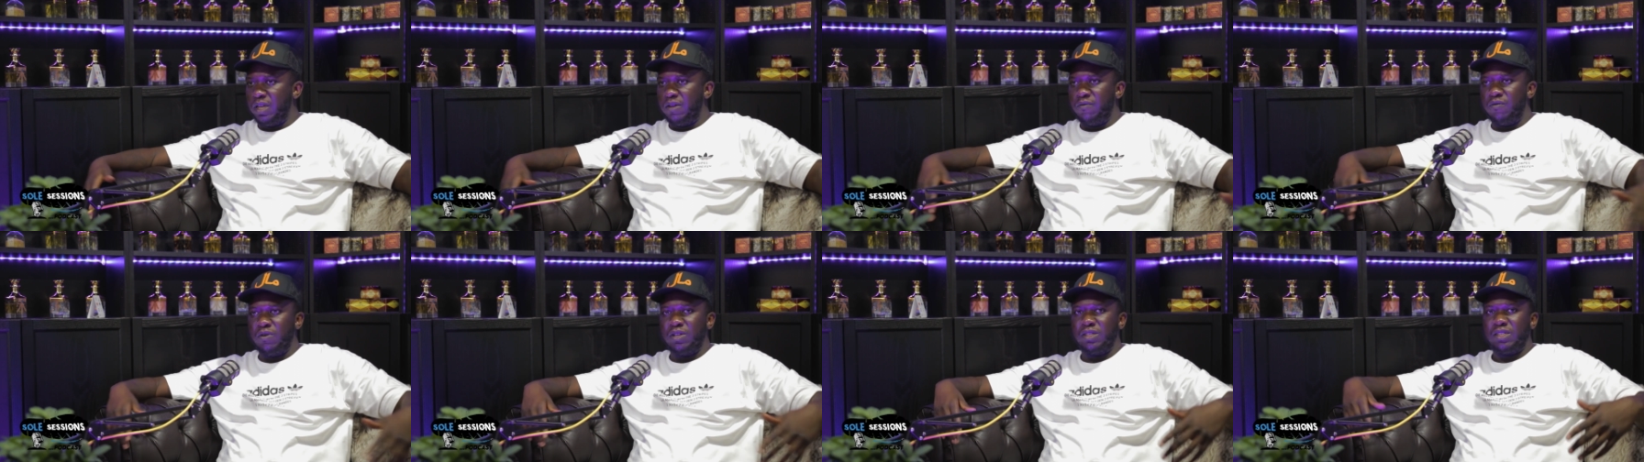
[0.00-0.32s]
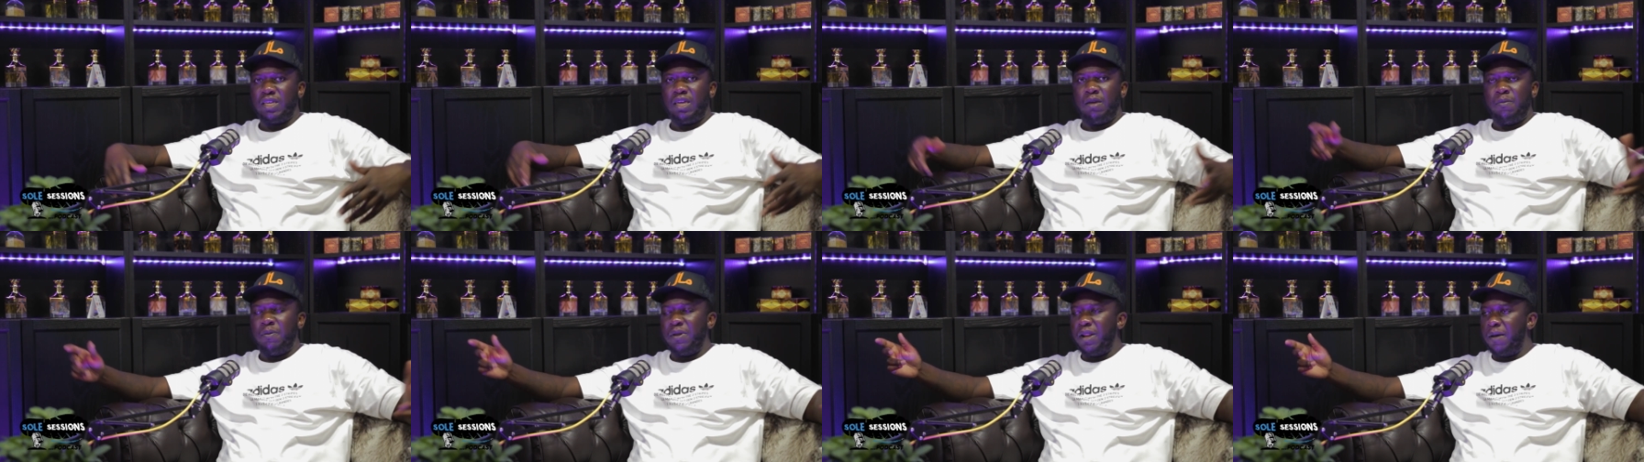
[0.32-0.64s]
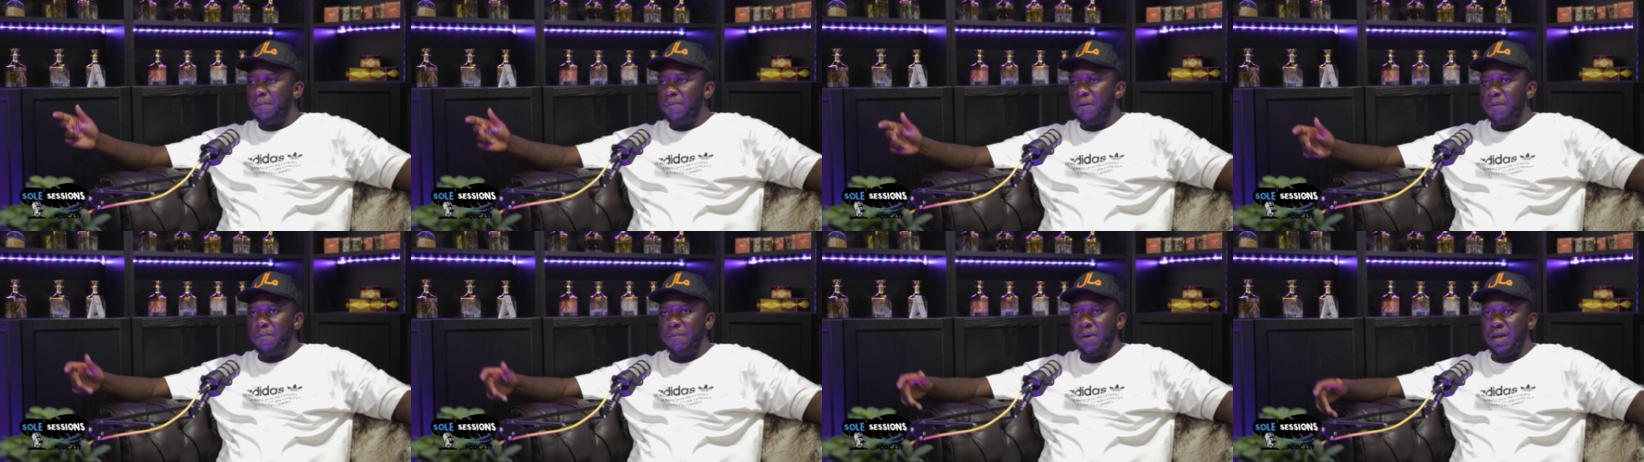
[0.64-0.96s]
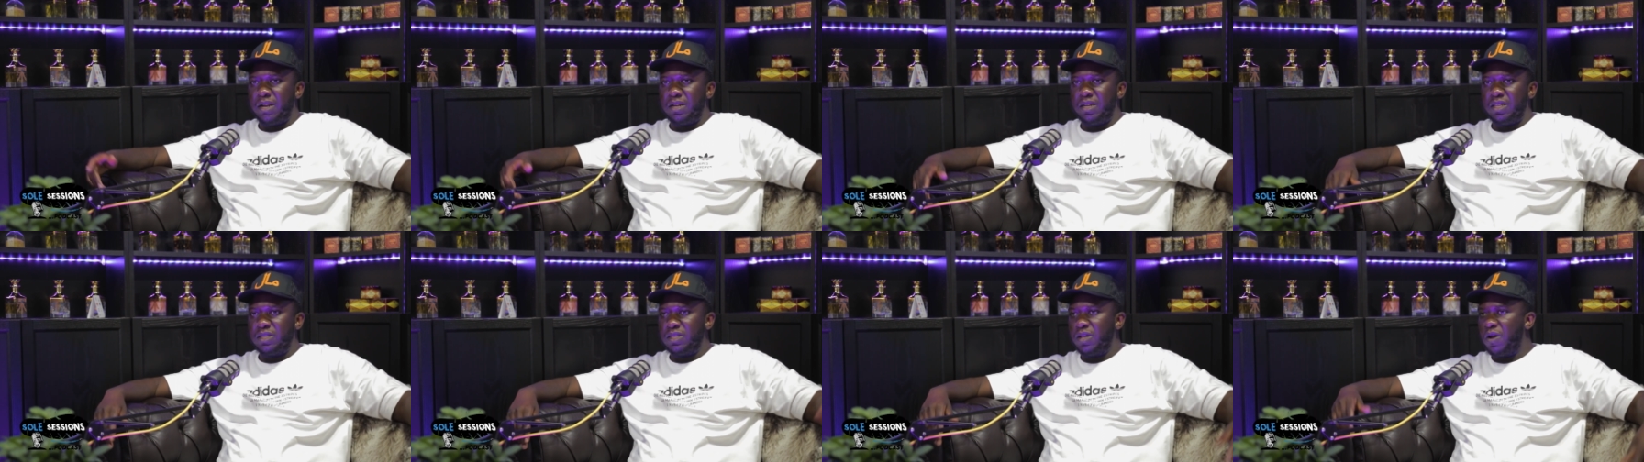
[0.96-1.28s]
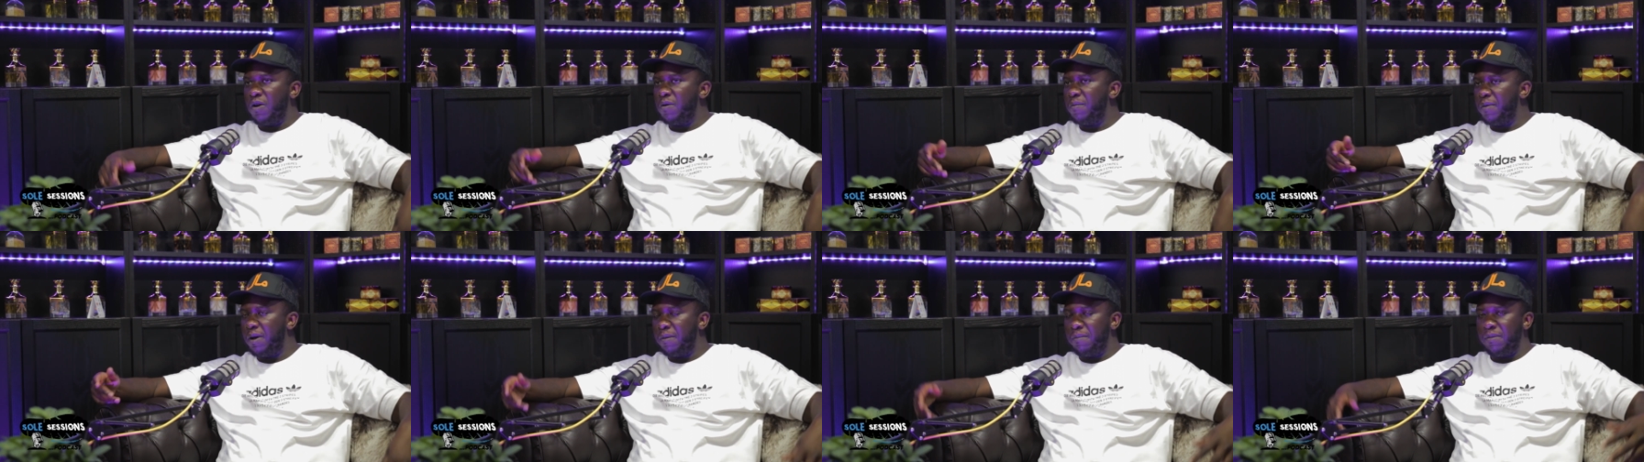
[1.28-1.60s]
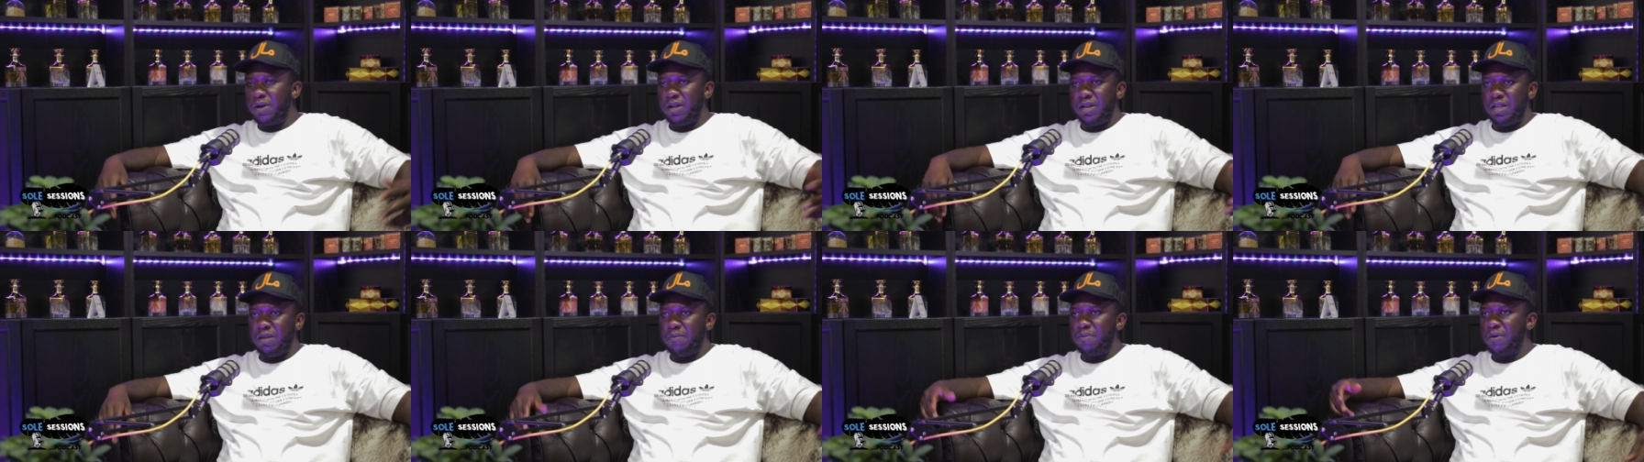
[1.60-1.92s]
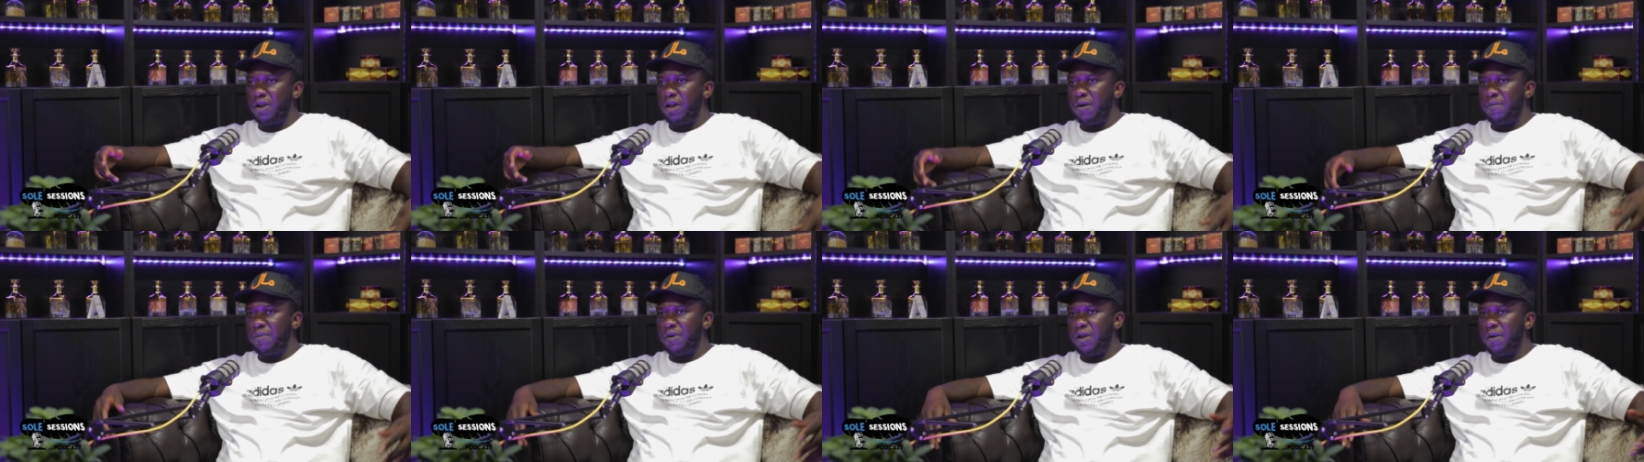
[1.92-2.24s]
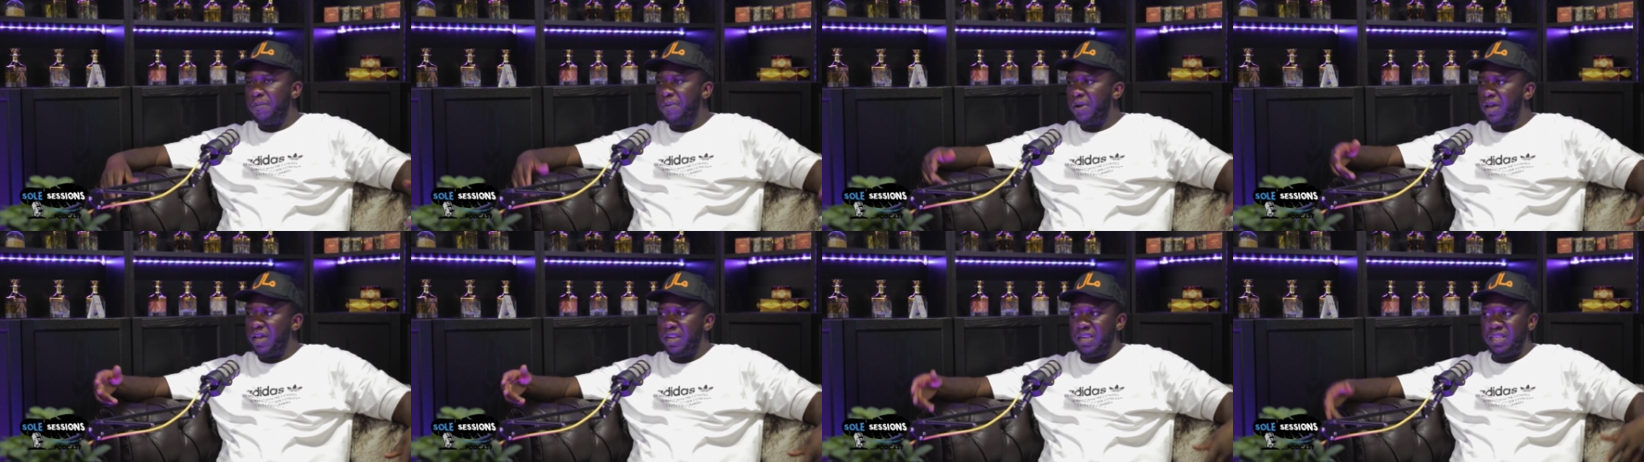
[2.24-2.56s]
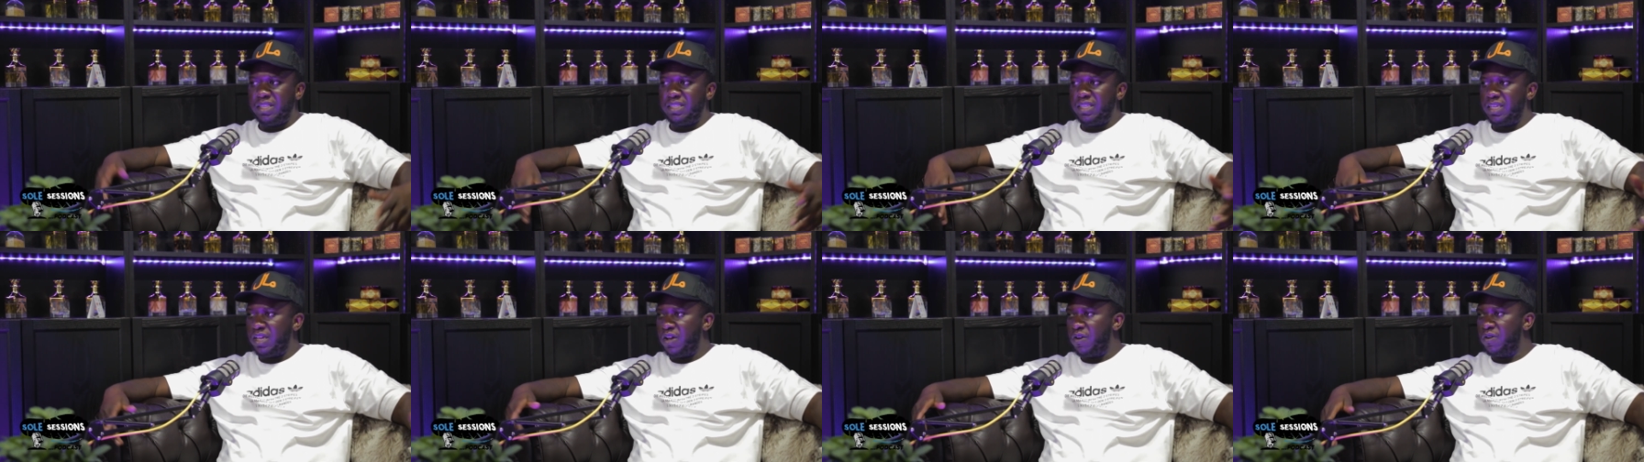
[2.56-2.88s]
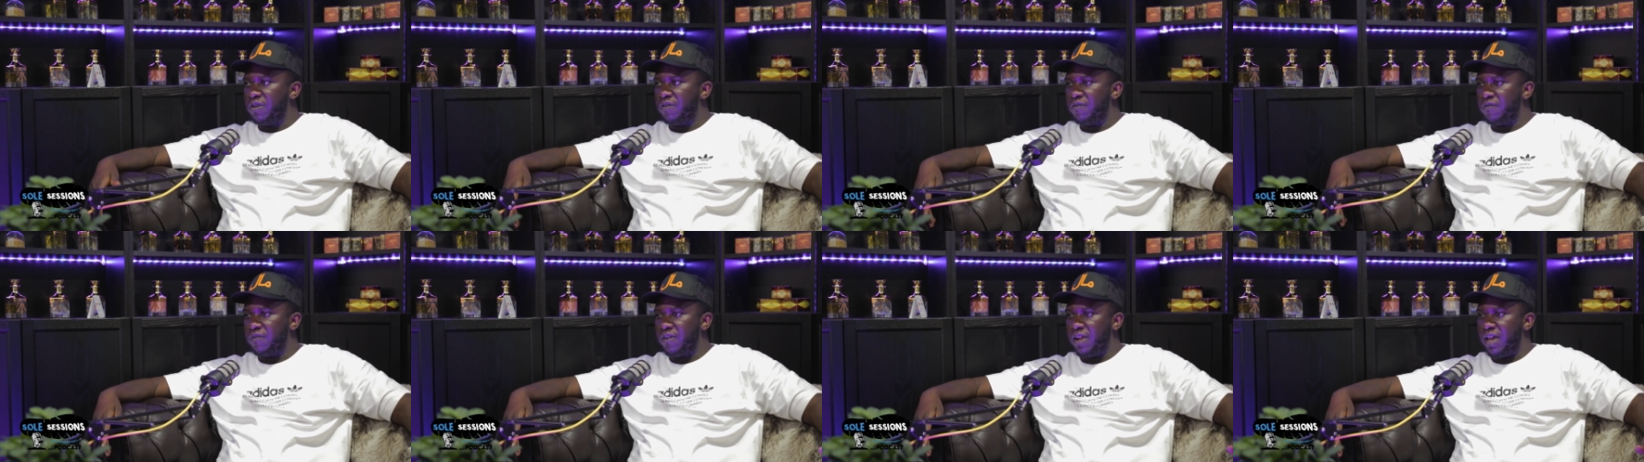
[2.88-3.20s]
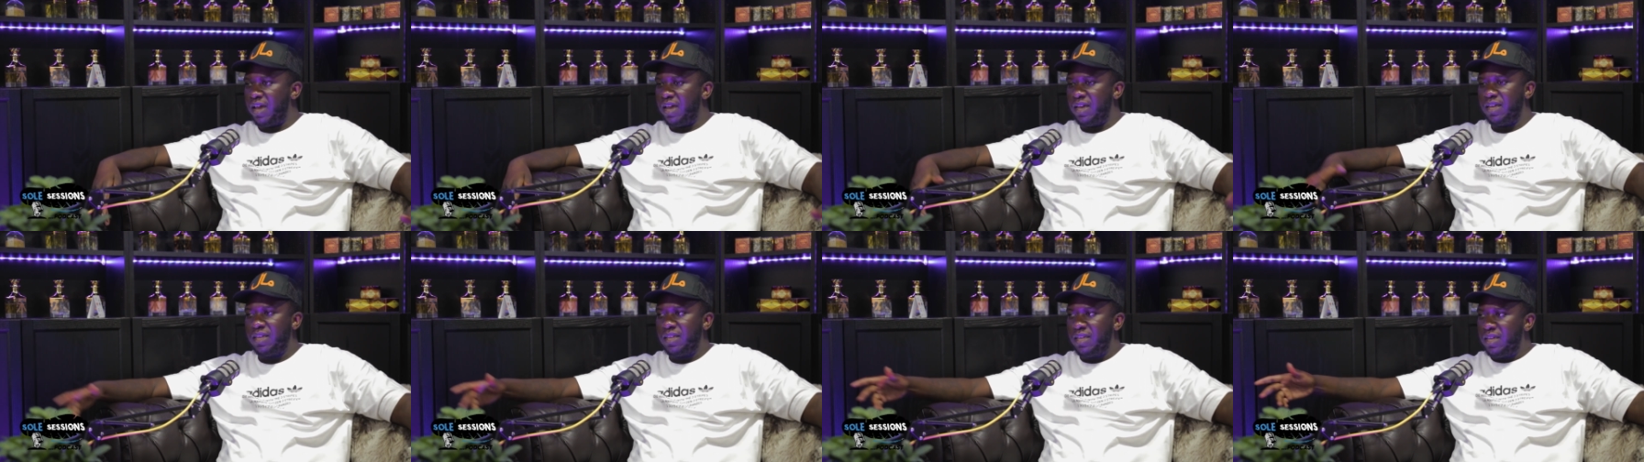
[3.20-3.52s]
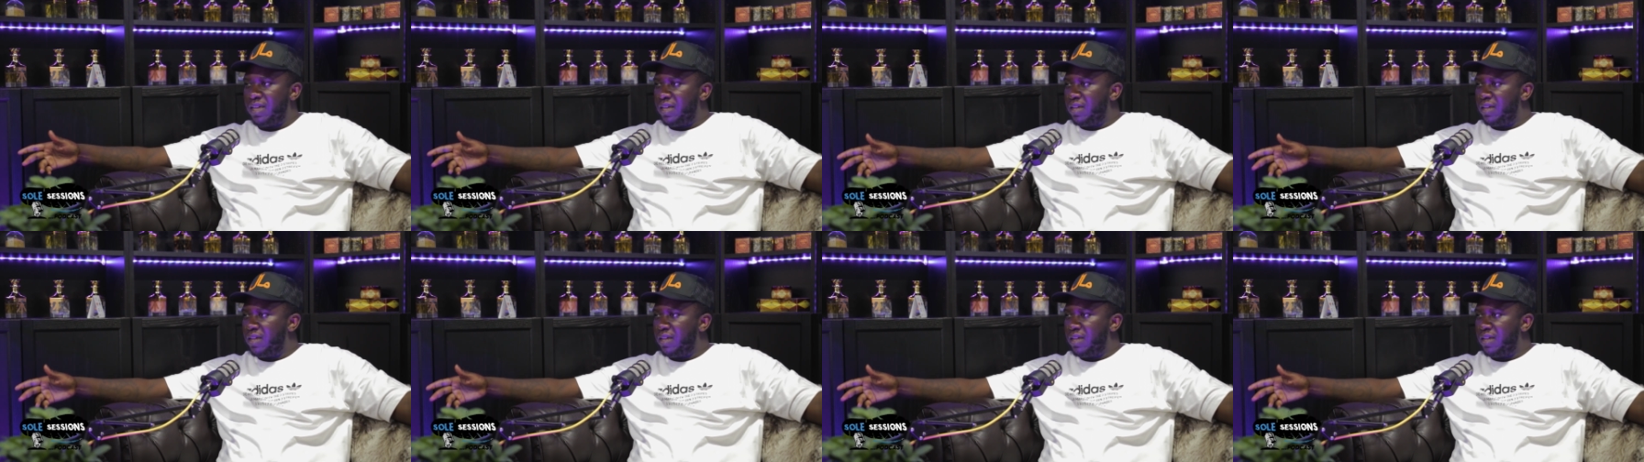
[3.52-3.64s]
Everyone's keeping up a madness, my money, blah, blah, blah. I need to get on a flight.